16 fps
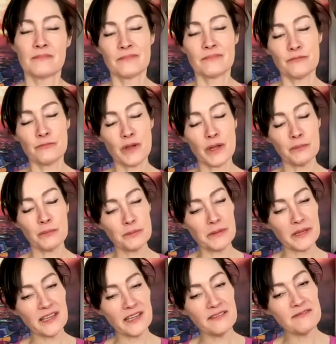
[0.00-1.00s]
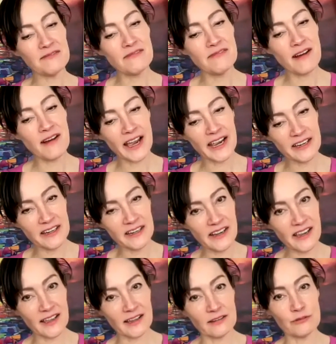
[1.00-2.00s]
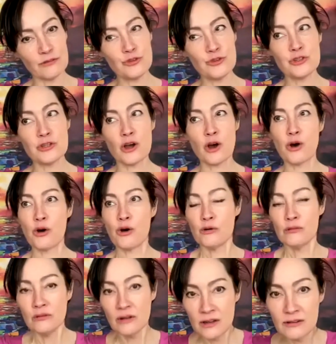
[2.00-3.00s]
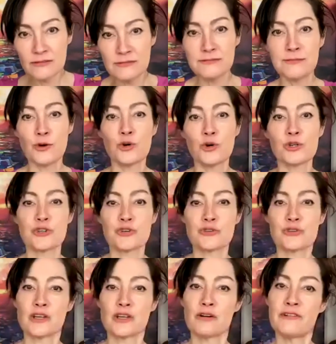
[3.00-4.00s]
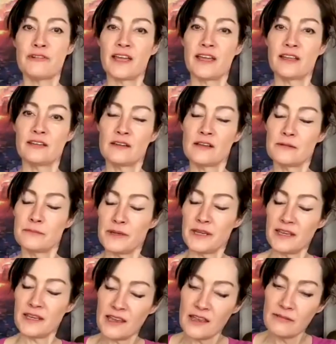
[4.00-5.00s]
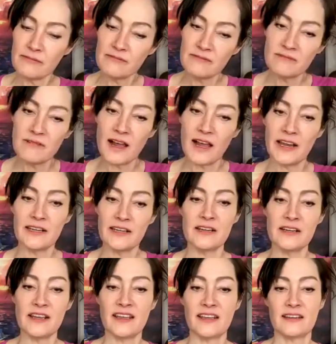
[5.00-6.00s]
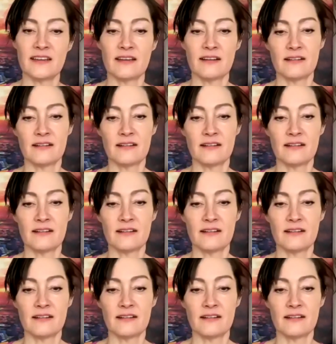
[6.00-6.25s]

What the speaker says: Remember, be invited in. Don't force yourself in. Be invited in.